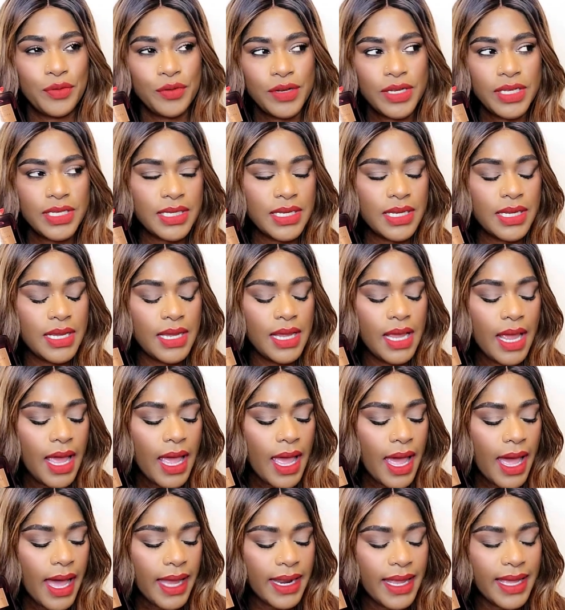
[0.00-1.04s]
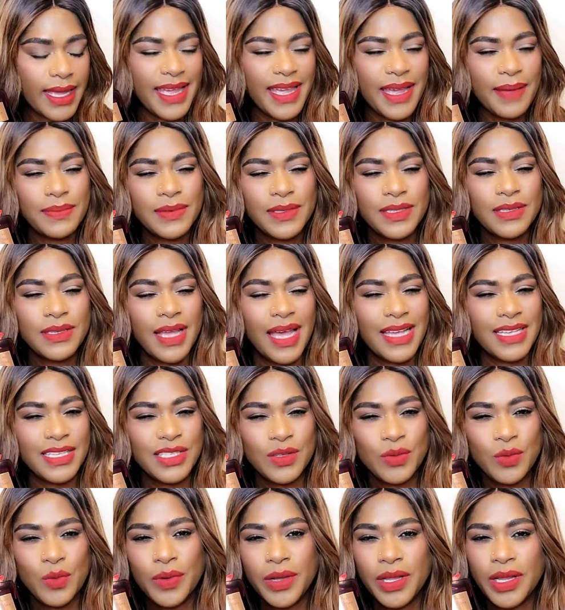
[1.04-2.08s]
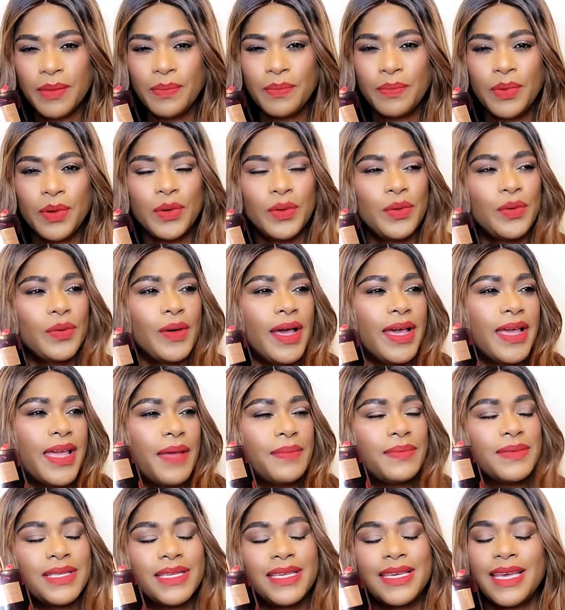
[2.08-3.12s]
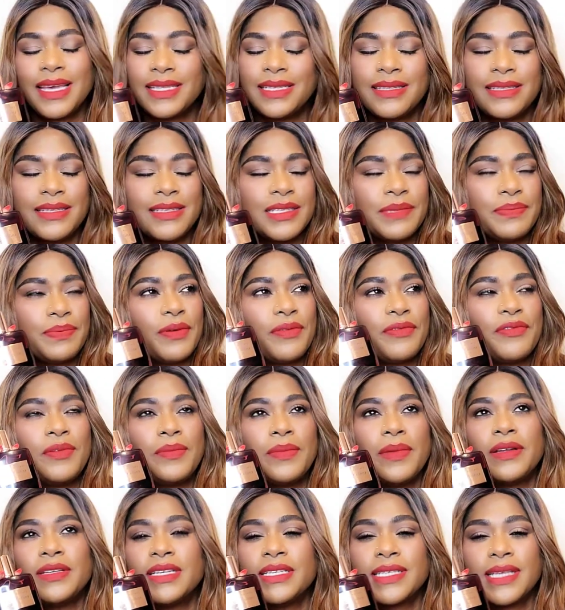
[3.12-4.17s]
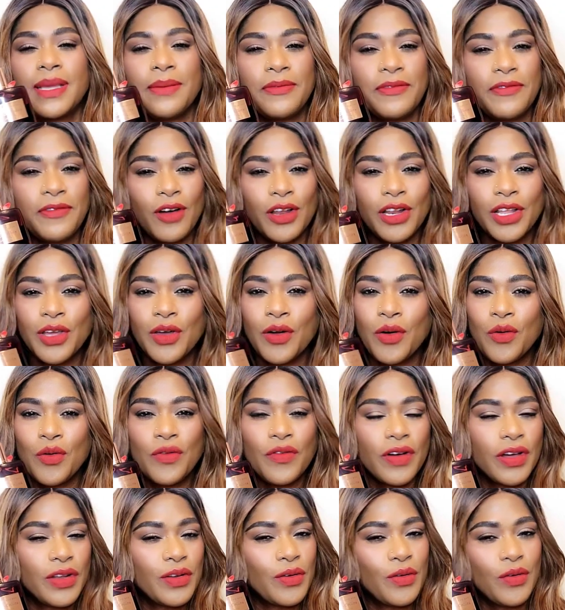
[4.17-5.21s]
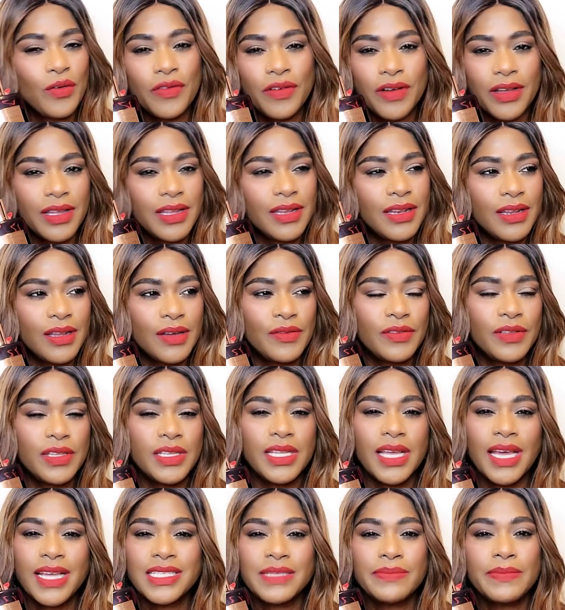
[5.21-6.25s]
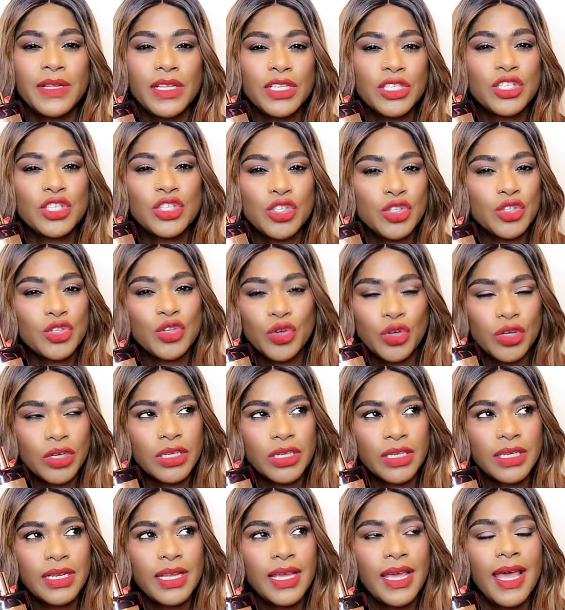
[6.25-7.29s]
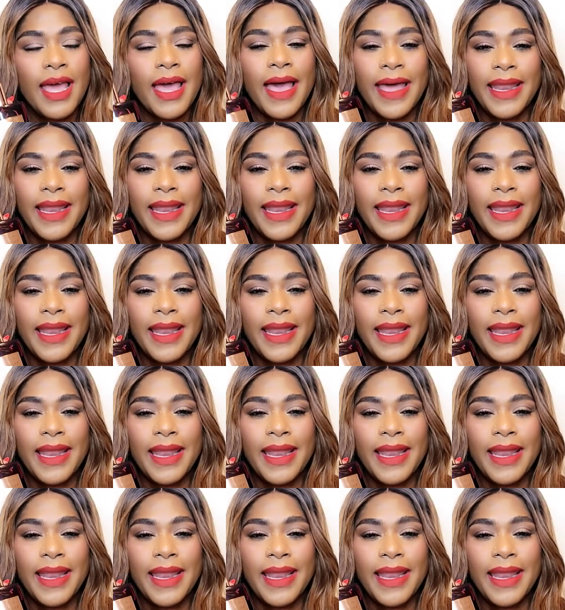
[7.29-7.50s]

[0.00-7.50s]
breezy. And I kept, as the wind blew, I kept getting this perfume. I just kept falling over and over in love with it. I smelled so good.